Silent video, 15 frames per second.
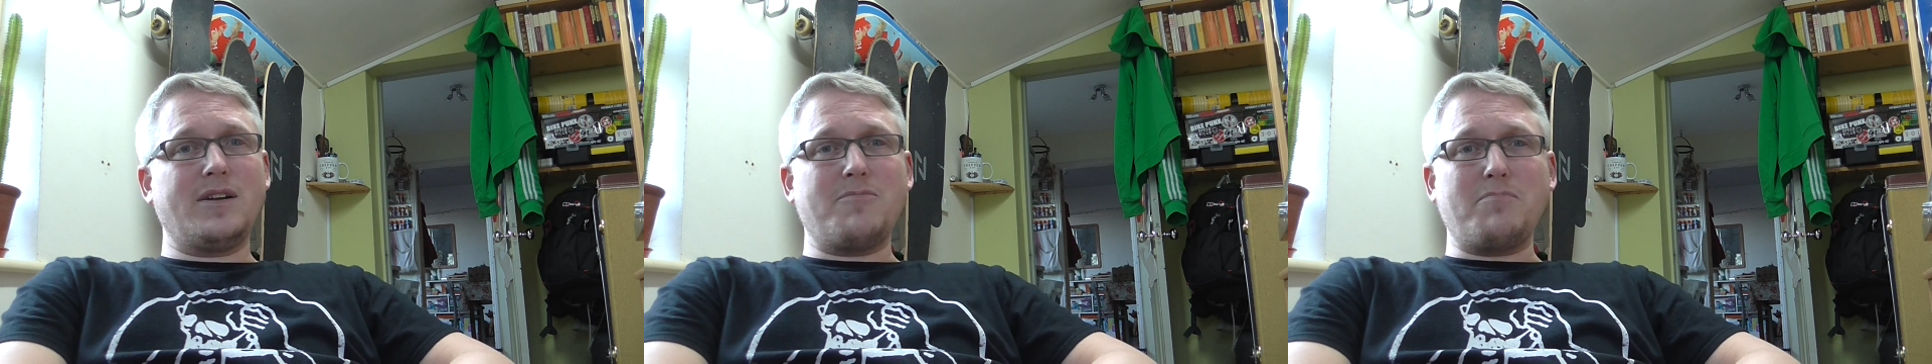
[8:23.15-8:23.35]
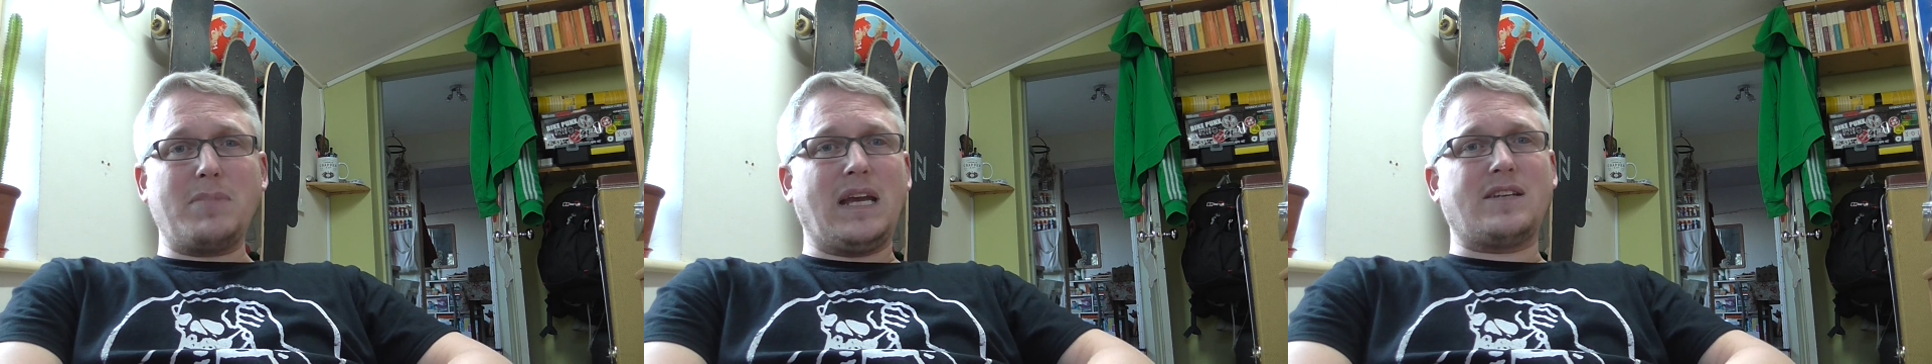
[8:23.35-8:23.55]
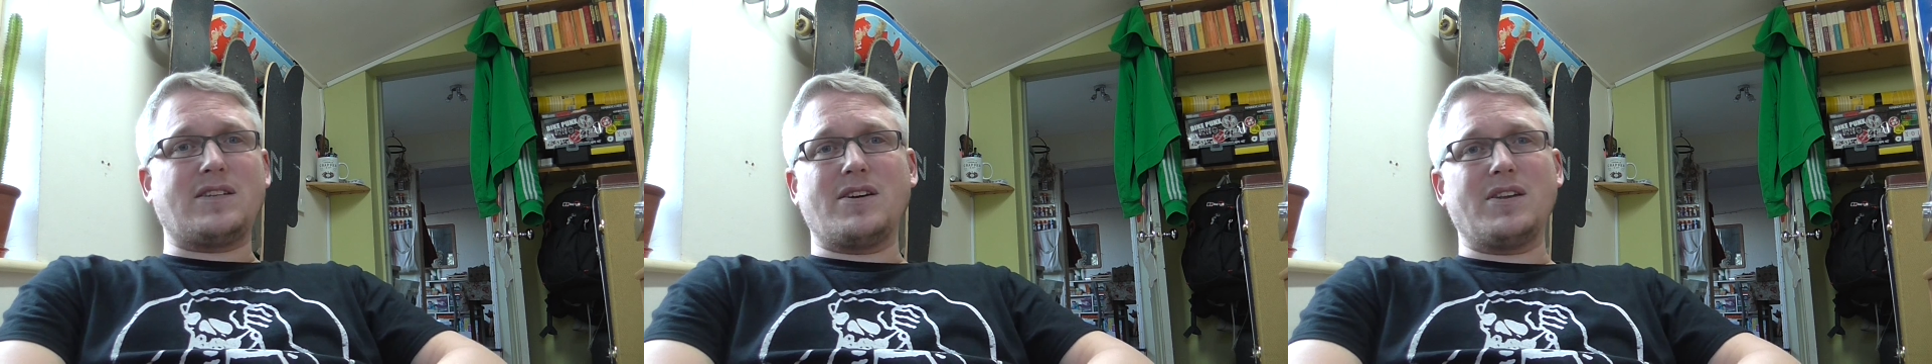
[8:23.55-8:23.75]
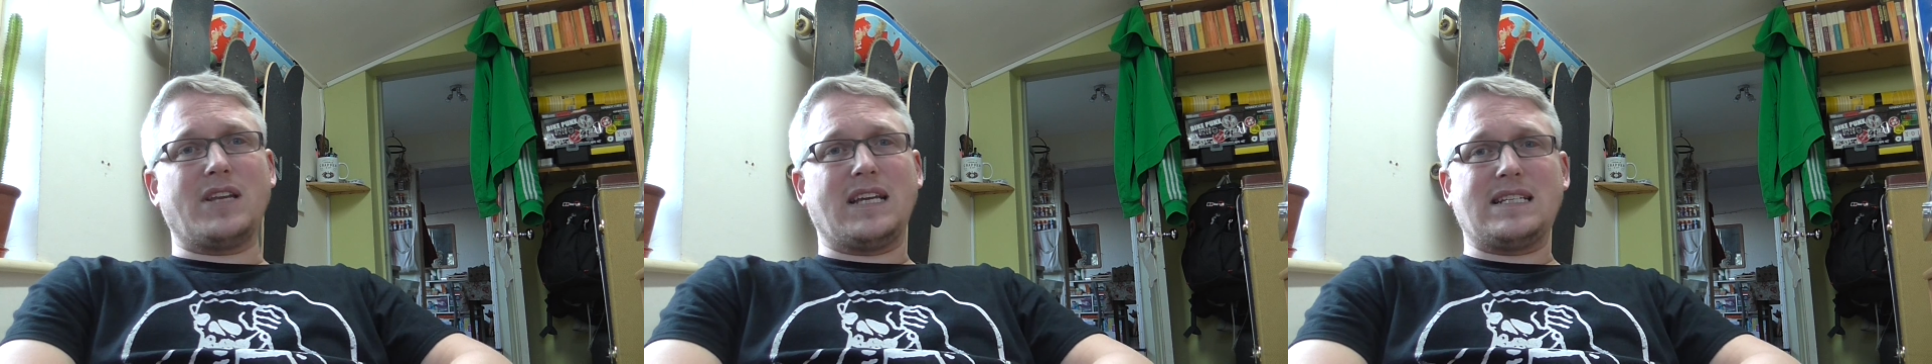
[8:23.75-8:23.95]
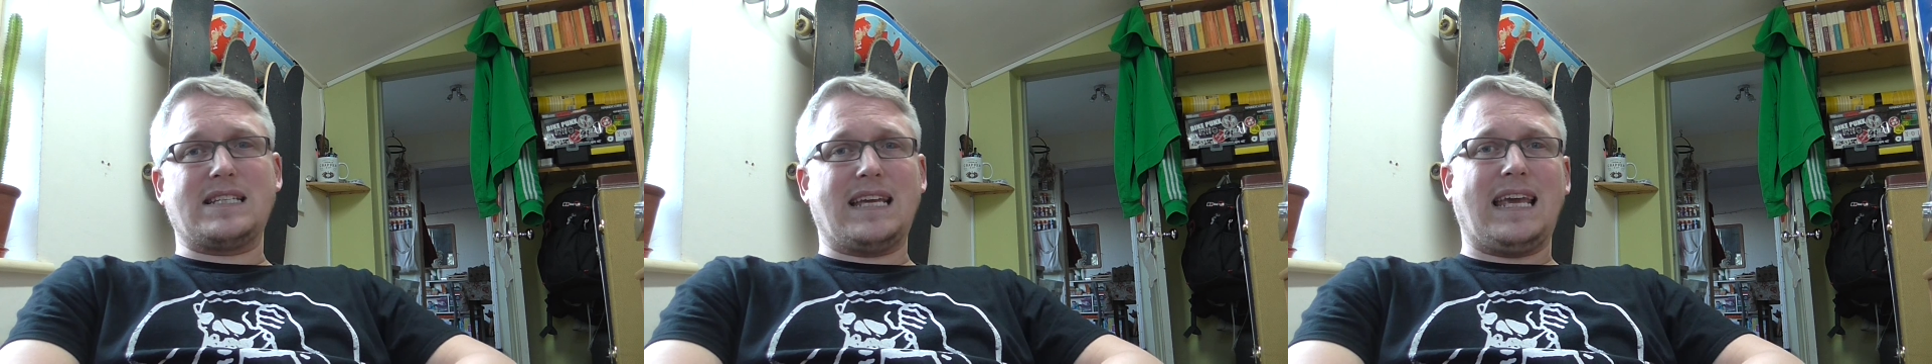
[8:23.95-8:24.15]
me
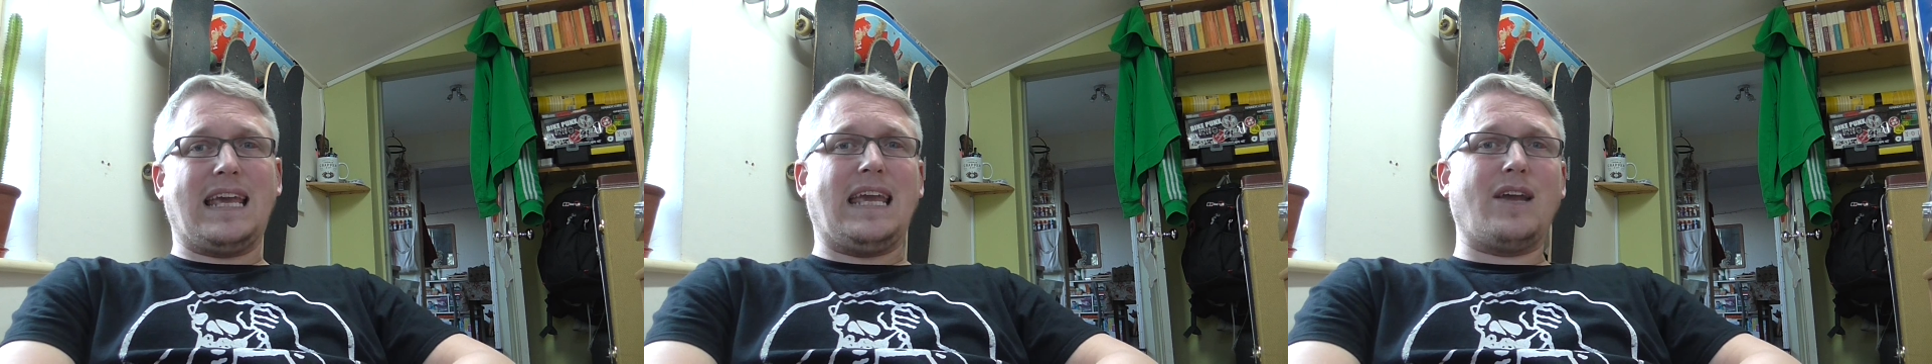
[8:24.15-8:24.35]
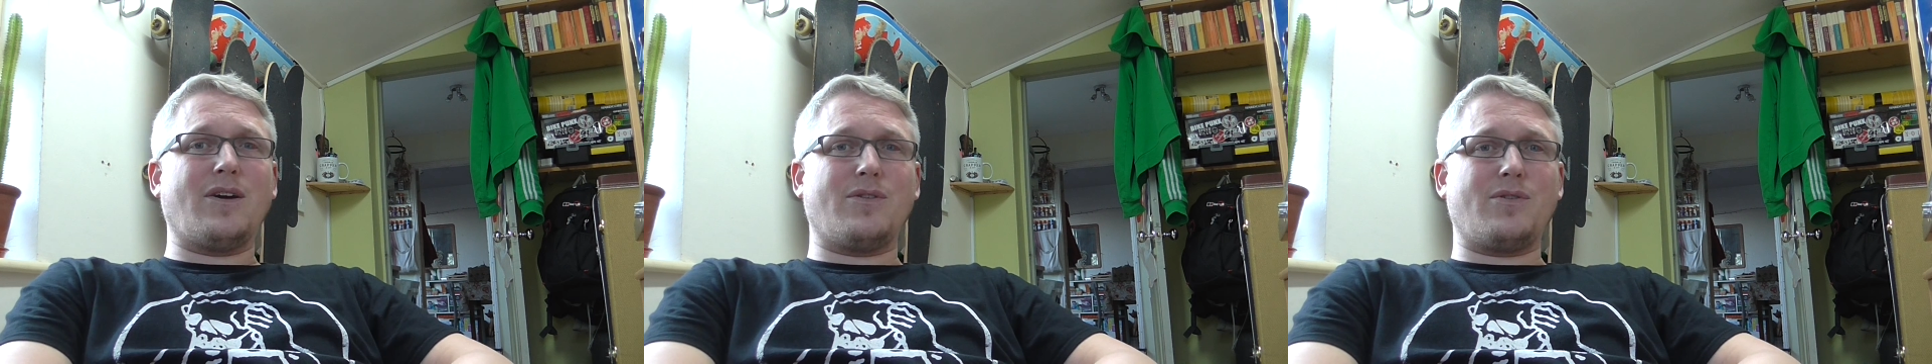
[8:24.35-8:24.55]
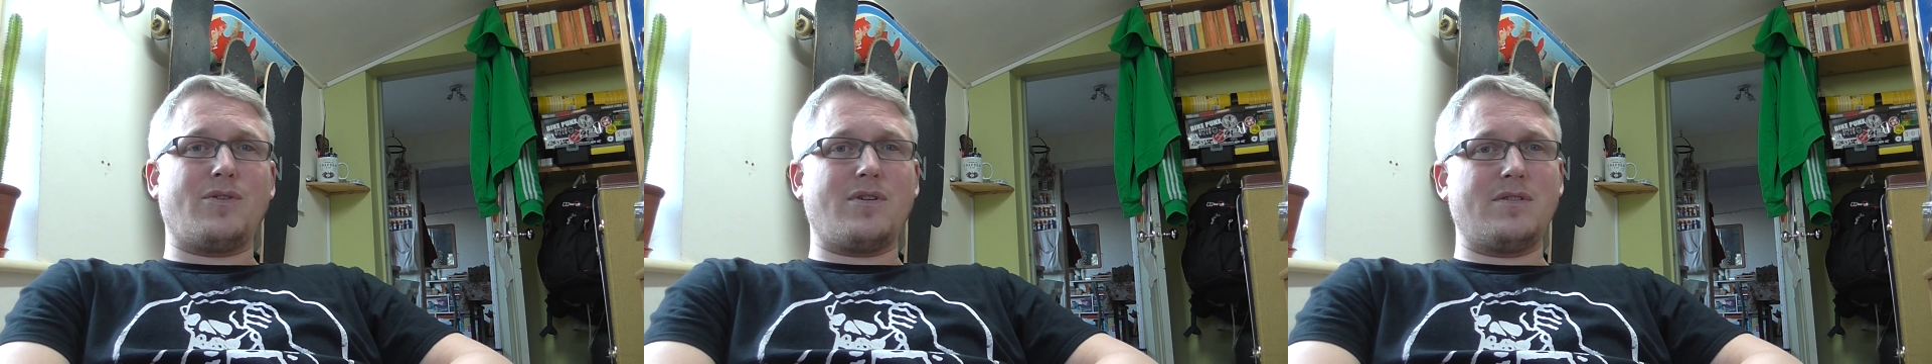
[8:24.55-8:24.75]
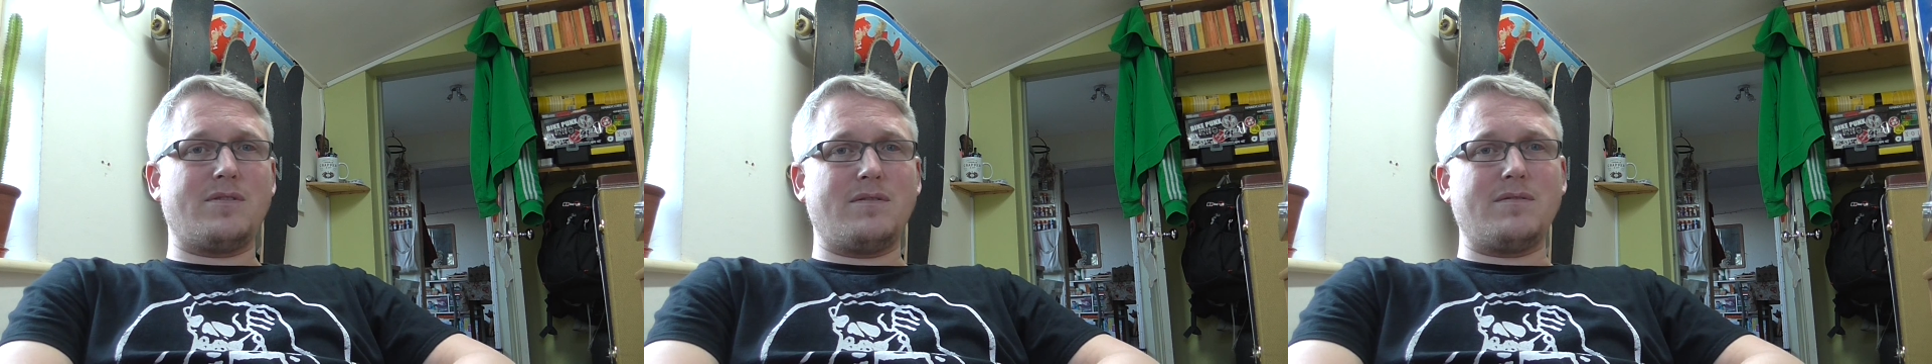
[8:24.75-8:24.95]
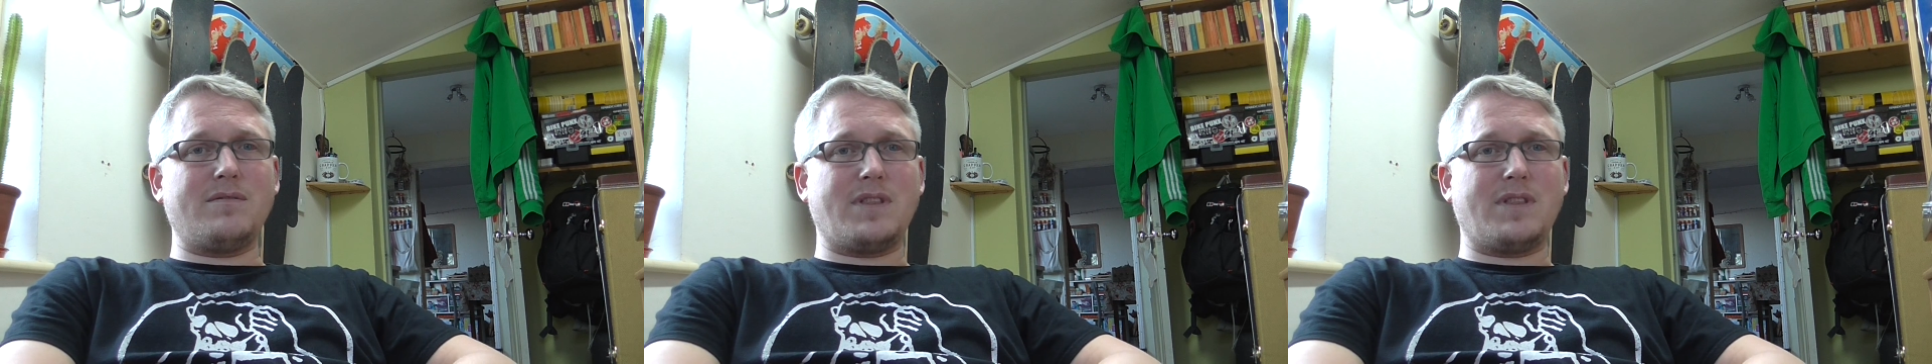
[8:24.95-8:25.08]
turning into Eeyore,